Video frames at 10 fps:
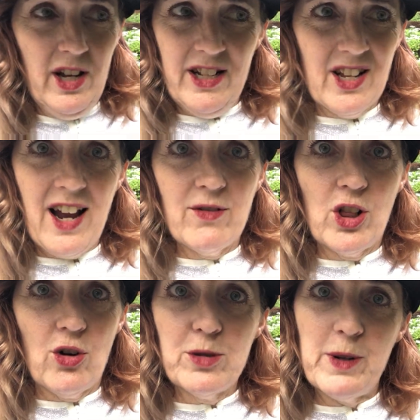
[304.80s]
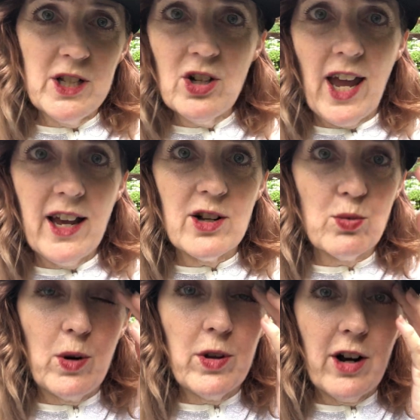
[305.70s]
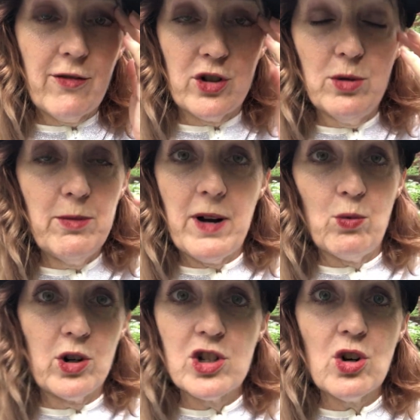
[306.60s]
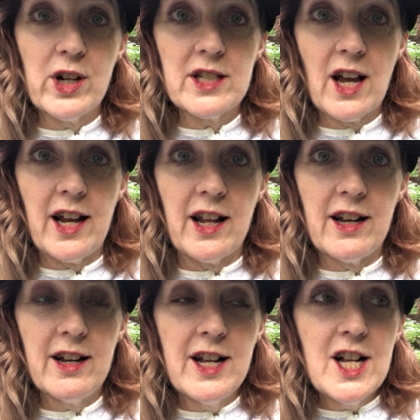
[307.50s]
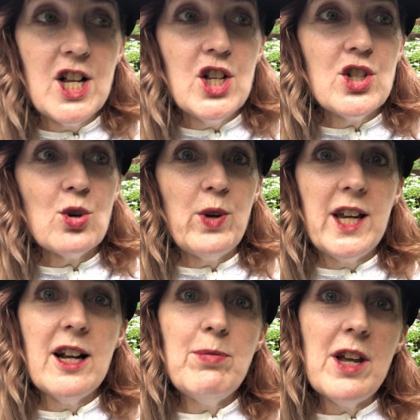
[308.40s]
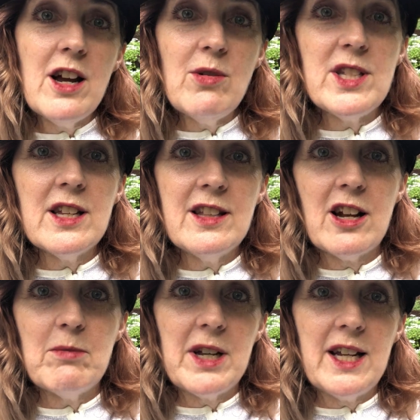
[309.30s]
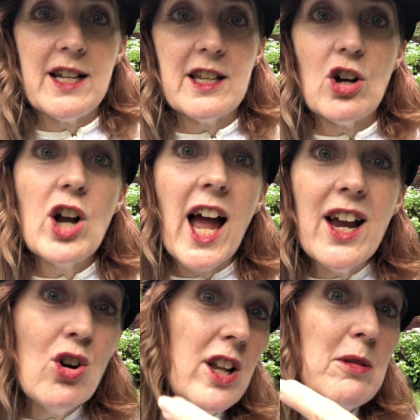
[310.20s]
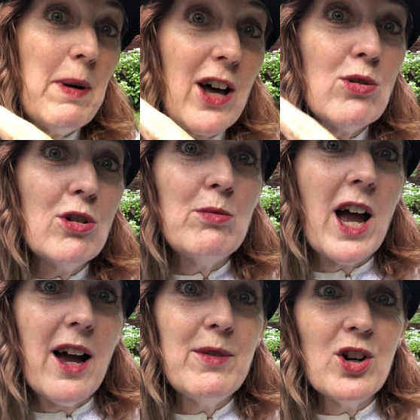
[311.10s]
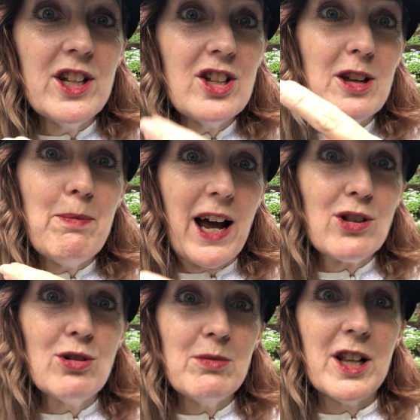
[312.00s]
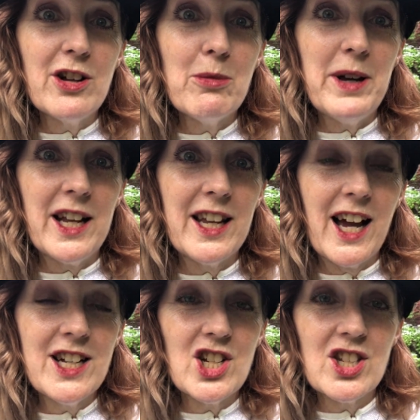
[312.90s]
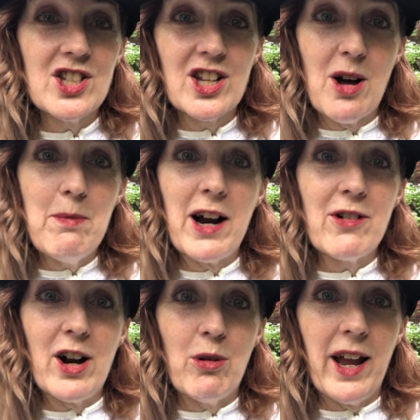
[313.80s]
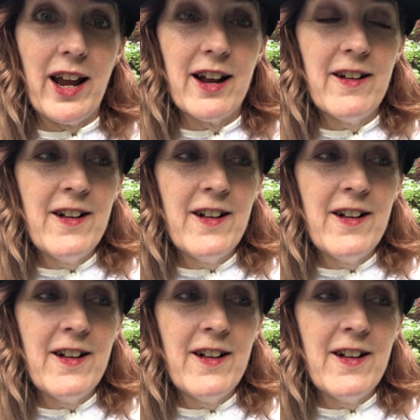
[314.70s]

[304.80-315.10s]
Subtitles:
It's kind of close, but it's okay because we were there for Superman. We were so excited. So we get up there, we sit down, and my dad's like, okay, I go in the bathroom. Yeah, I'm going to the bathroom a little bit. Yeah, just come back right away.